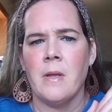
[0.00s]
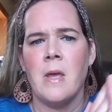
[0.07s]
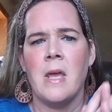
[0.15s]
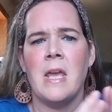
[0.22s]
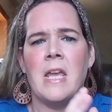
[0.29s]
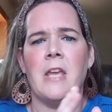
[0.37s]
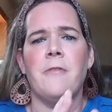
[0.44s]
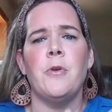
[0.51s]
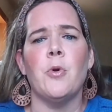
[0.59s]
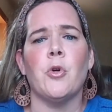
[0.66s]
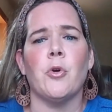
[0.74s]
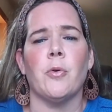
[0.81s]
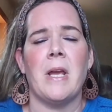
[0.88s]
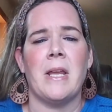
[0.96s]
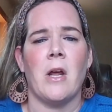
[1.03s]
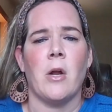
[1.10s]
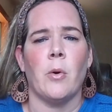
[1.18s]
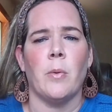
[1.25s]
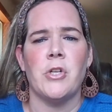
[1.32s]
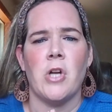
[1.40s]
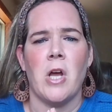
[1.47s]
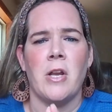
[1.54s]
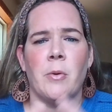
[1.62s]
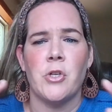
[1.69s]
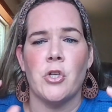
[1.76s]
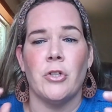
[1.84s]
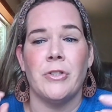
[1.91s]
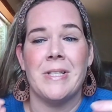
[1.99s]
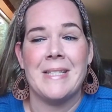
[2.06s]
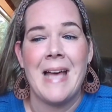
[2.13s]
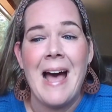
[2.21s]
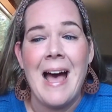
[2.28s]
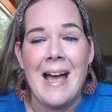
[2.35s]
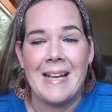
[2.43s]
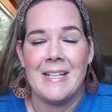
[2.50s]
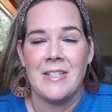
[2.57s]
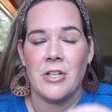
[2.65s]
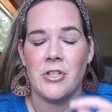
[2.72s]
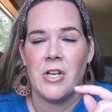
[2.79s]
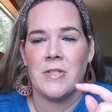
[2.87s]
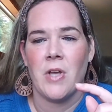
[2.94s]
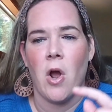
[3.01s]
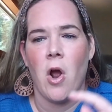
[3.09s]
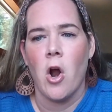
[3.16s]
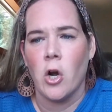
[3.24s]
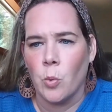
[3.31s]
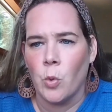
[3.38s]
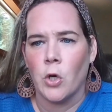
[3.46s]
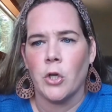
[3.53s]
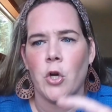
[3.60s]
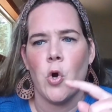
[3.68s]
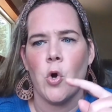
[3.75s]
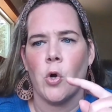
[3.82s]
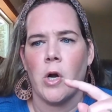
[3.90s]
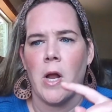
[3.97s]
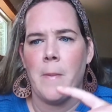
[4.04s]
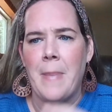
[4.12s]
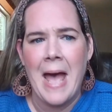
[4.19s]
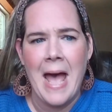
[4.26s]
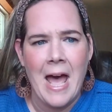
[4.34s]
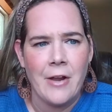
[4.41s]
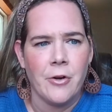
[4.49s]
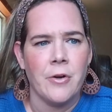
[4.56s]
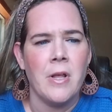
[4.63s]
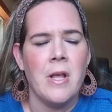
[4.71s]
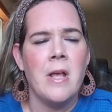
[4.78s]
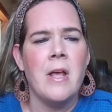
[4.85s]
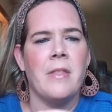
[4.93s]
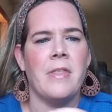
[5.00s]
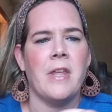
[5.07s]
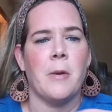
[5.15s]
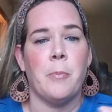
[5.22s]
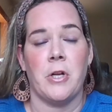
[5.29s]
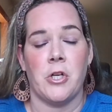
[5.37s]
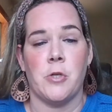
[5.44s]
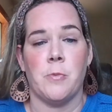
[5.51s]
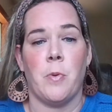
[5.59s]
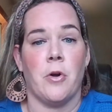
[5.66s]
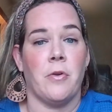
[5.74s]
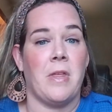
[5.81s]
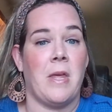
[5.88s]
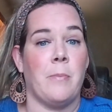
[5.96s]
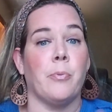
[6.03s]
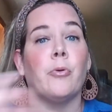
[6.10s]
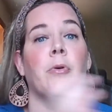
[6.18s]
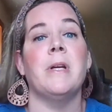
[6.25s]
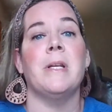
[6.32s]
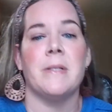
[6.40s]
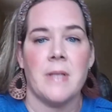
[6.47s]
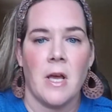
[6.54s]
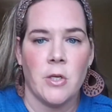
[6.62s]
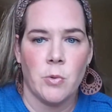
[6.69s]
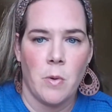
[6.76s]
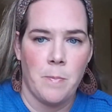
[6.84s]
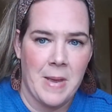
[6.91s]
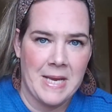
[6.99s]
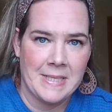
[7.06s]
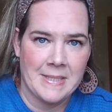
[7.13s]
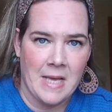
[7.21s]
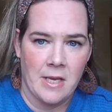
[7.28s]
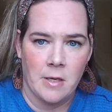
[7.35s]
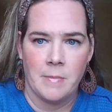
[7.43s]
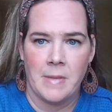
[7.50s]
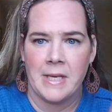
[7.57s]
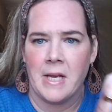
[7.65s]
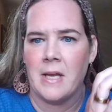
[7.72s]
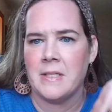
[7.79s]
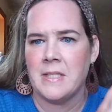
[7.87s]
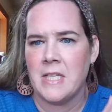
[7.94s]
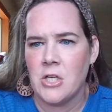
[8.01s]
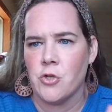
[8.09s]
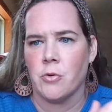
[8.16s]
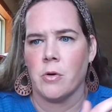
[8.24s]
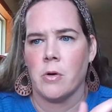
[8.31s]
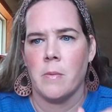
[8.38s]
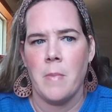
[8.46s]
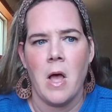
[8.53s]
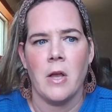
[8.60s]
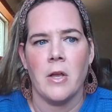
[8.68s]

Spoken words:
If you create an original design, such as artwork or a pattern that a production partner then prints onto a base item like a t-shirt or a mug,